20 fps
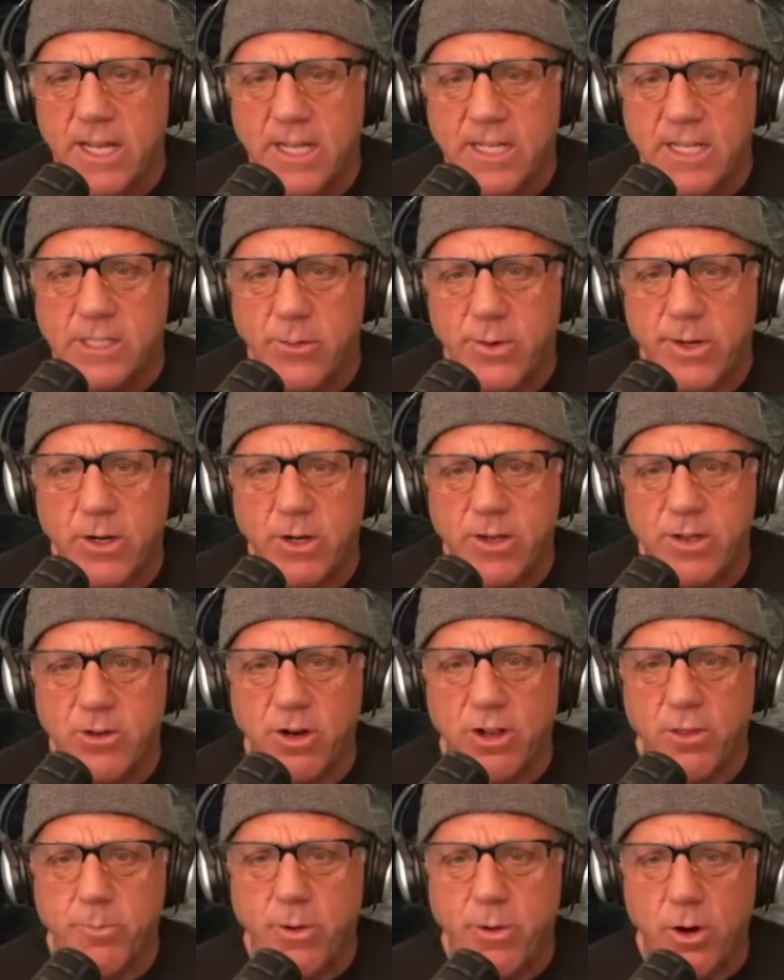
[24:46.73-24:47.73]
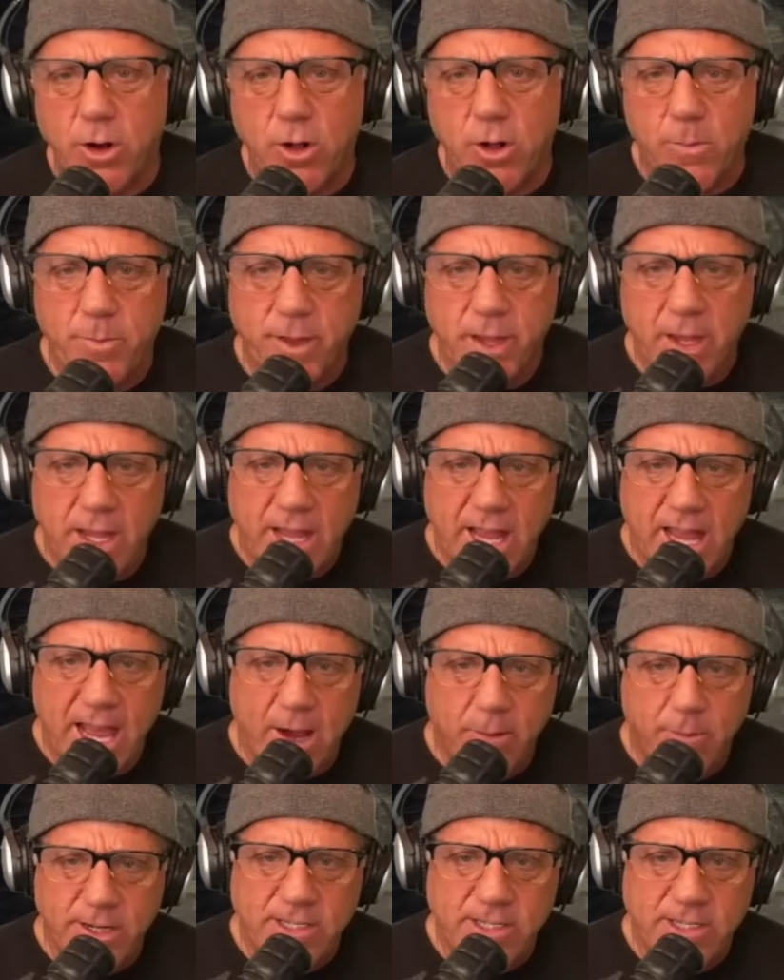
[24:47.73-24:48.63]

So we go to the North Pole and we